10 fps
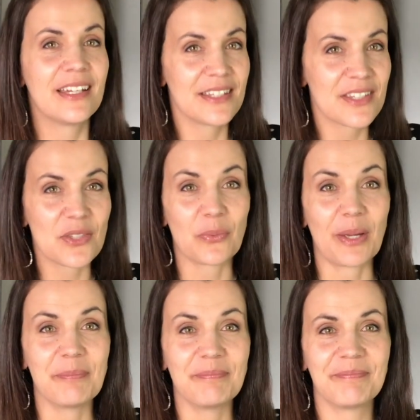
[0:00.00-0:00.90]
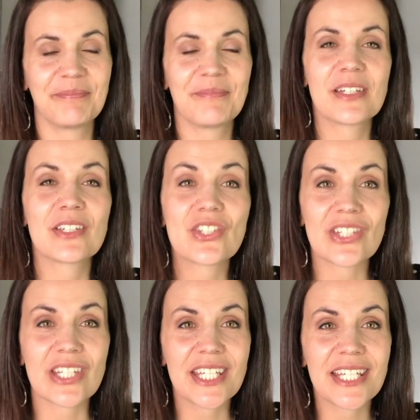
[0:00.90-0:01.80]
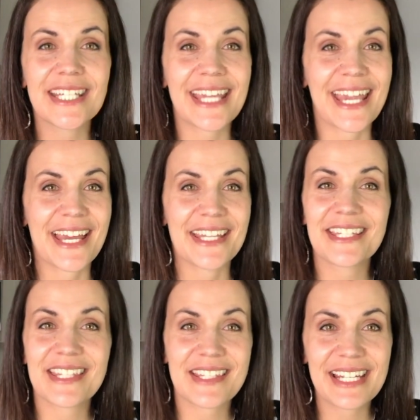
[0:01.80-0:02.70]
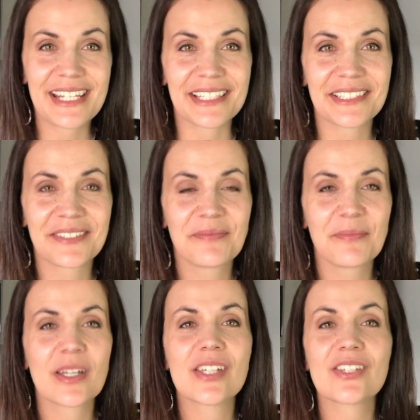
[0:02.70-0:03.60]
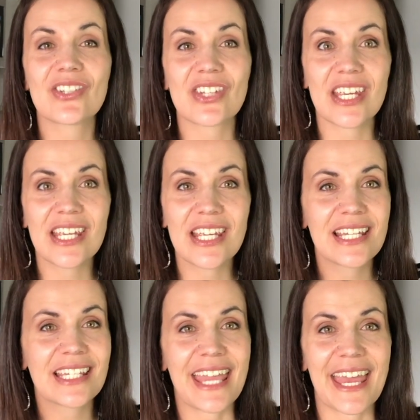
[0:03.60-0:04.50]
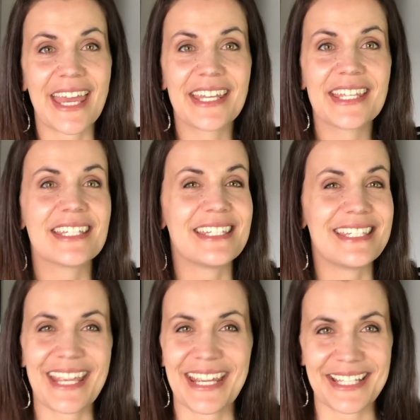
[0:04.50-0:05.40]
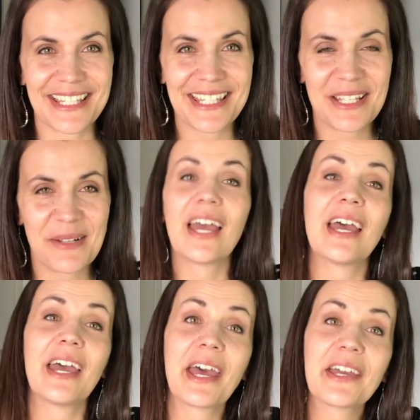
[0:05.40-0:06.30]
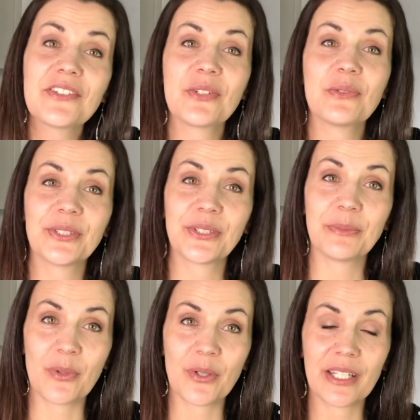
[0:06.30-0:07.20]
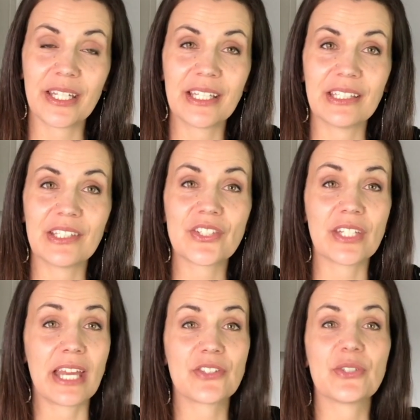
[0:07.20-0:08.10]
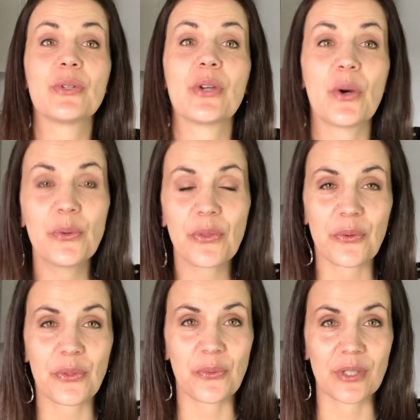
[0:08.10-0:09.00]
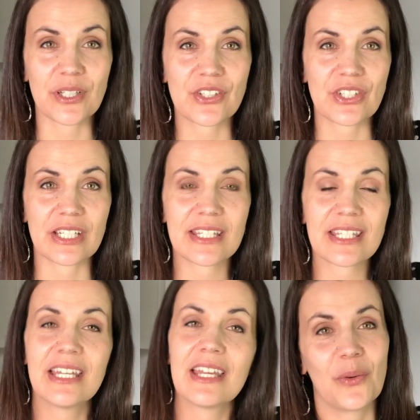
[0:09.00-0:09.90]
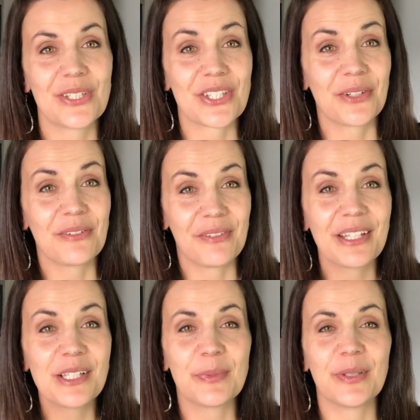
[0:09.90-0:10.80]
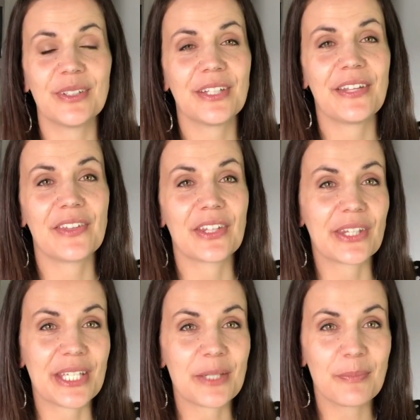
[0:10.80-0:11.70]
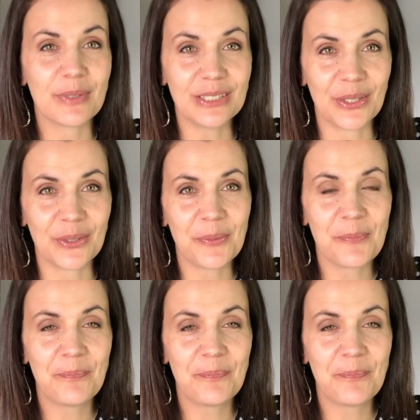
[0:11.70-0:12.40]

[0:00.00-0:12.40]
swim. She can sing. She can dance. As you learn more English and as you go through the worksheets, which are available in the link below,